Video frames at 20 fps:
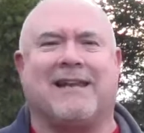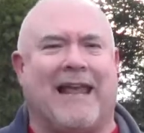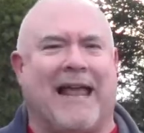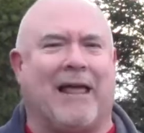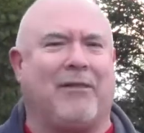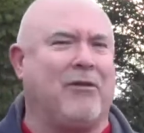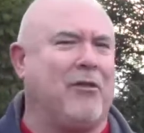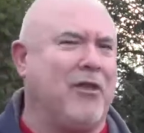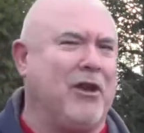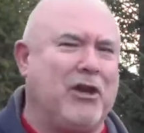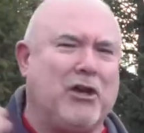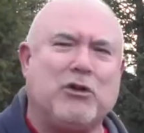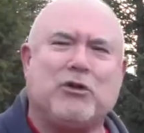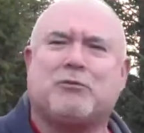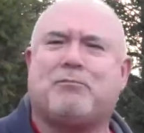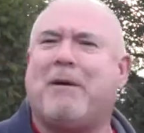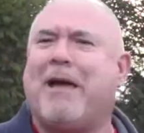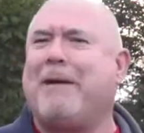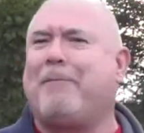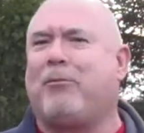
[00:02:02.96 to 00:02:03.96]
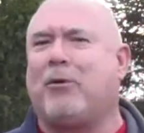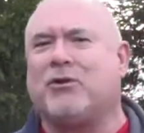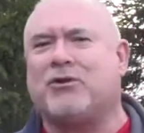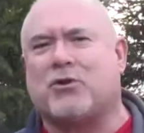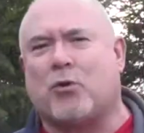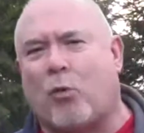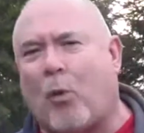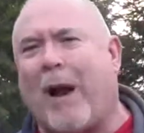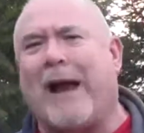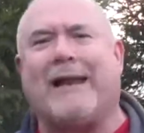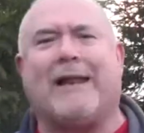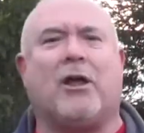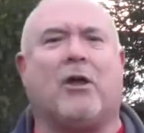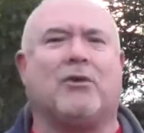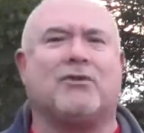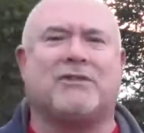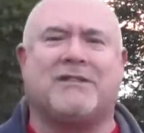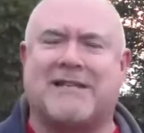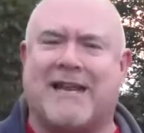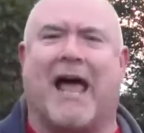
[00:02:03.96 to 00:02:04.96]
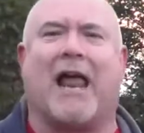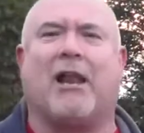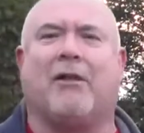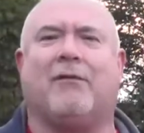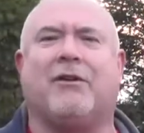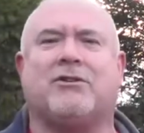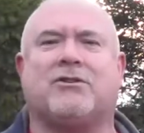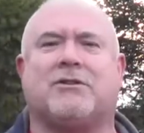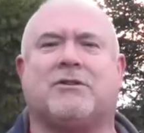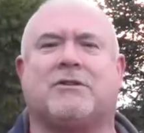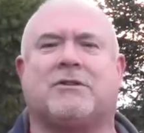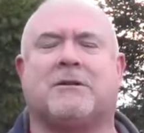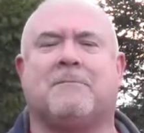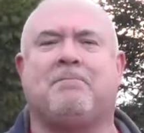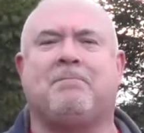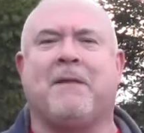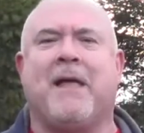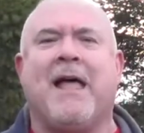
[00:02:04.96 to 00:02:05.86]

together, the newspapers, radios, televisions,